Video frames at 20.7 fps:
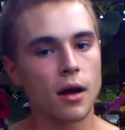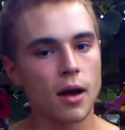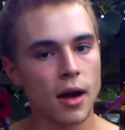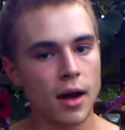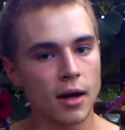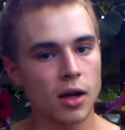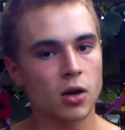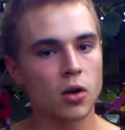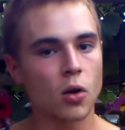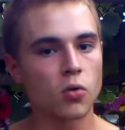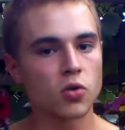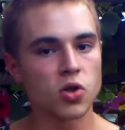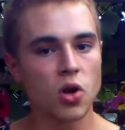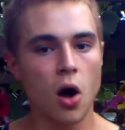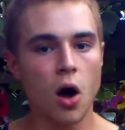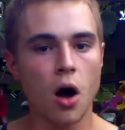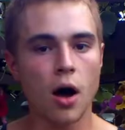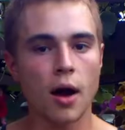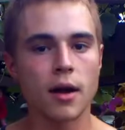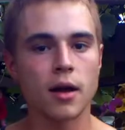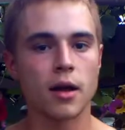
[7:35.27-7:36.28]
And it goes
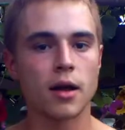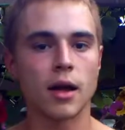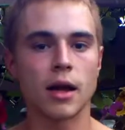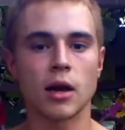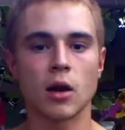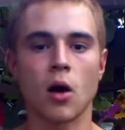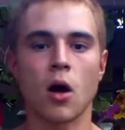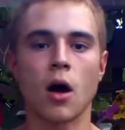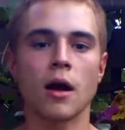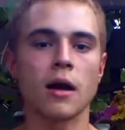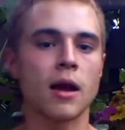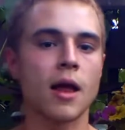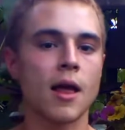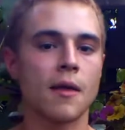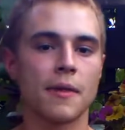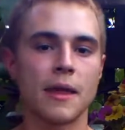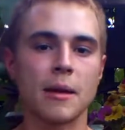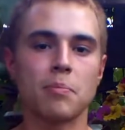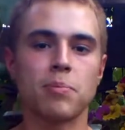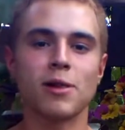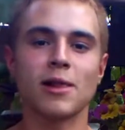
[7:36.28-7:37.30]
on and on.
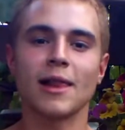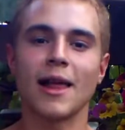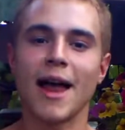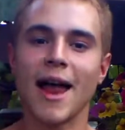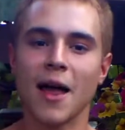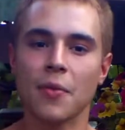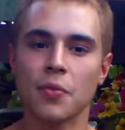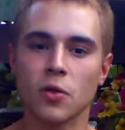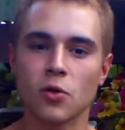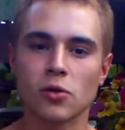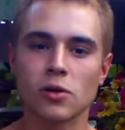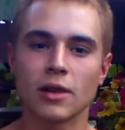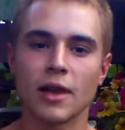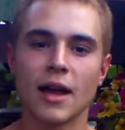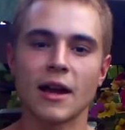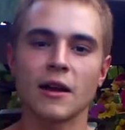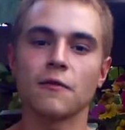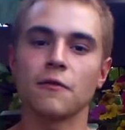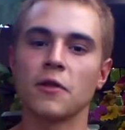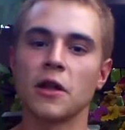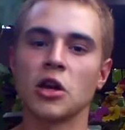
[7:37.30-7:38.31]
They plan their
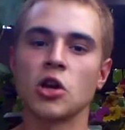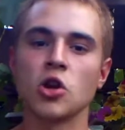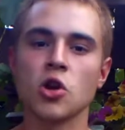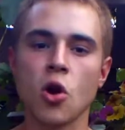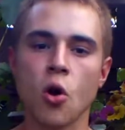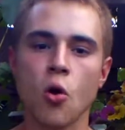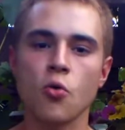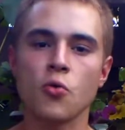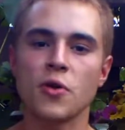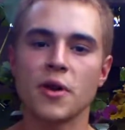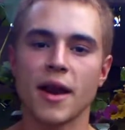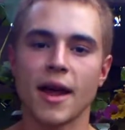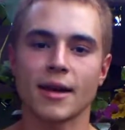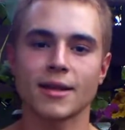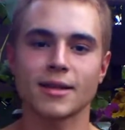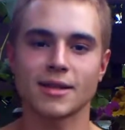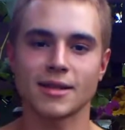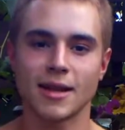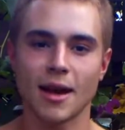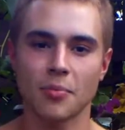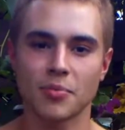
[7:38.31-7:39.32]
life. They know the next
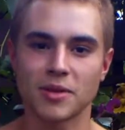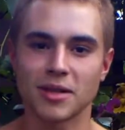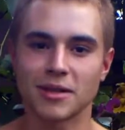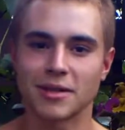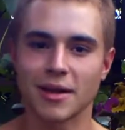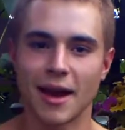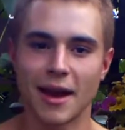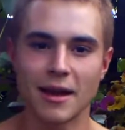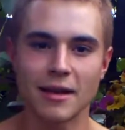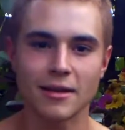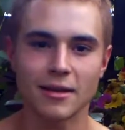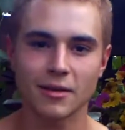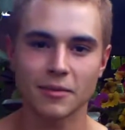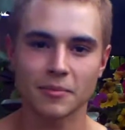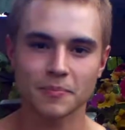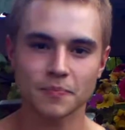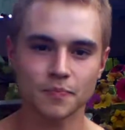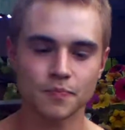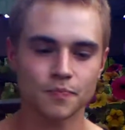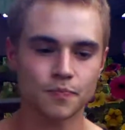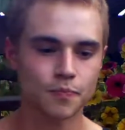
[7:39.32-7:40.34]
step to take.
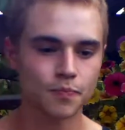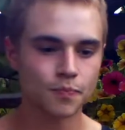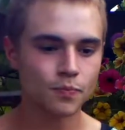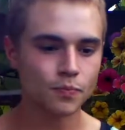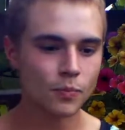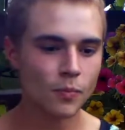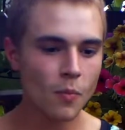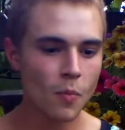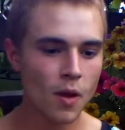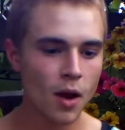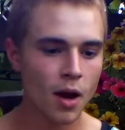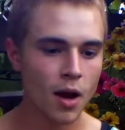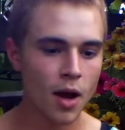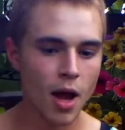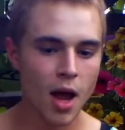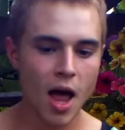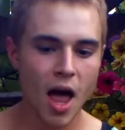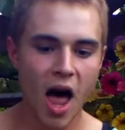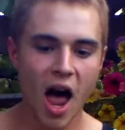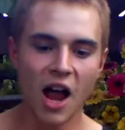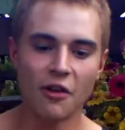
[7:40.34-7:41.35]

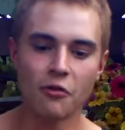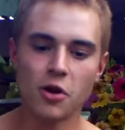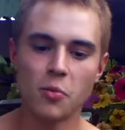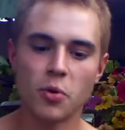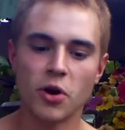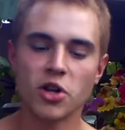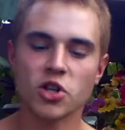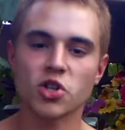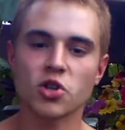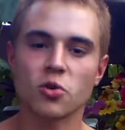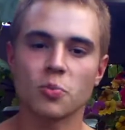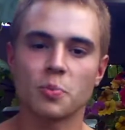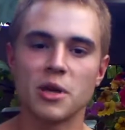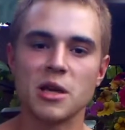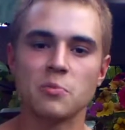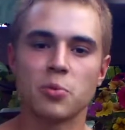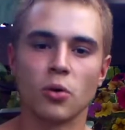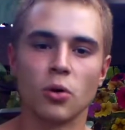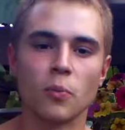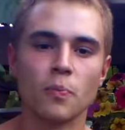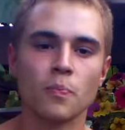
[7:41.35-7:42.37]
High vibrational
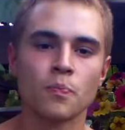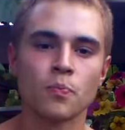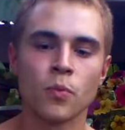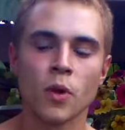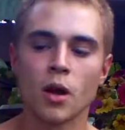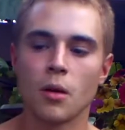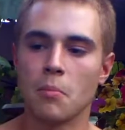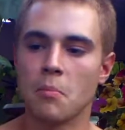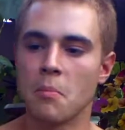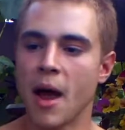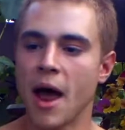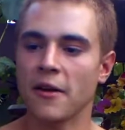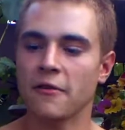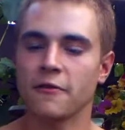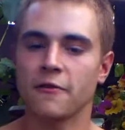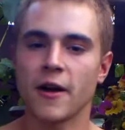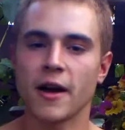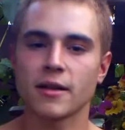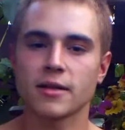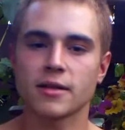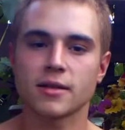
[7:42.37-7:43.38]
people
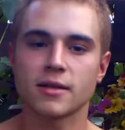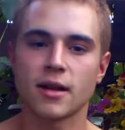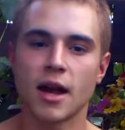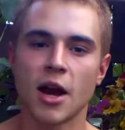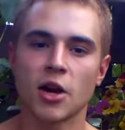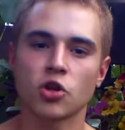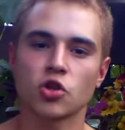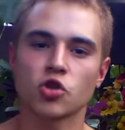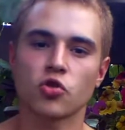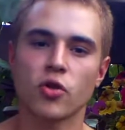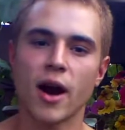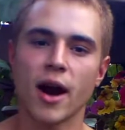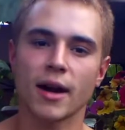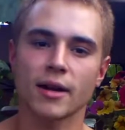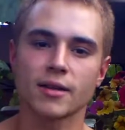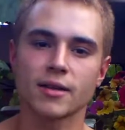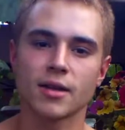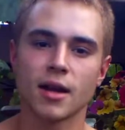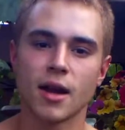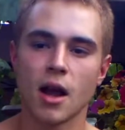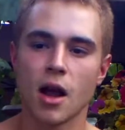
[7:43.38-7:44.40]
manifest and
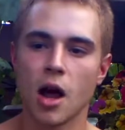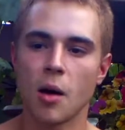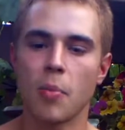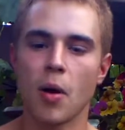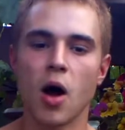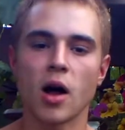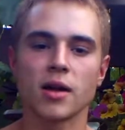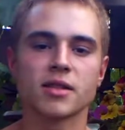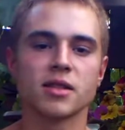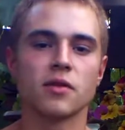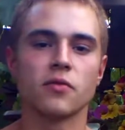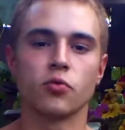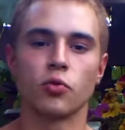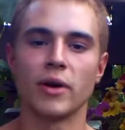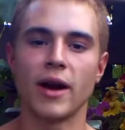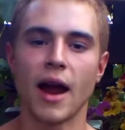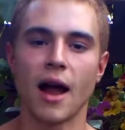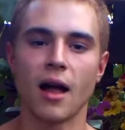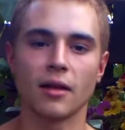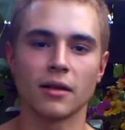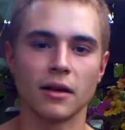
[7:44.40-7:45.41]
attract a positive
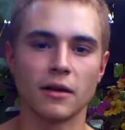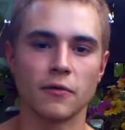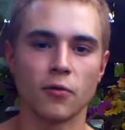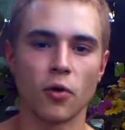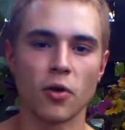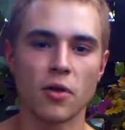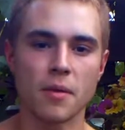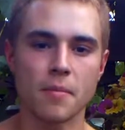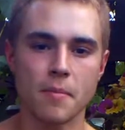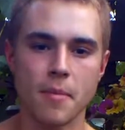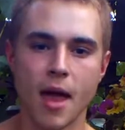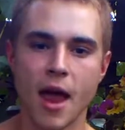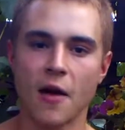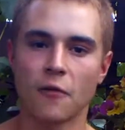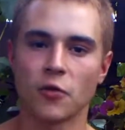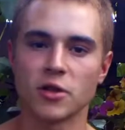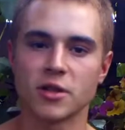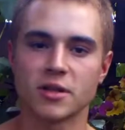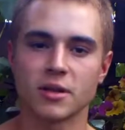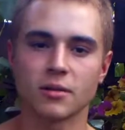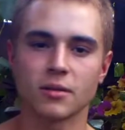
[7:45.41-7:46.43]
reality for them
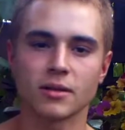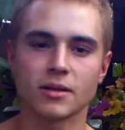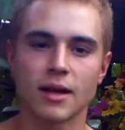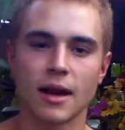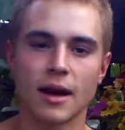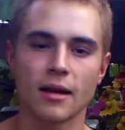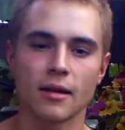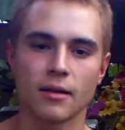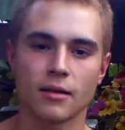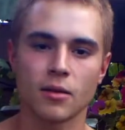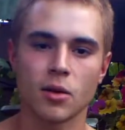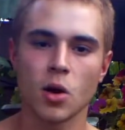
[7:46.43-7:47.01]
every single day.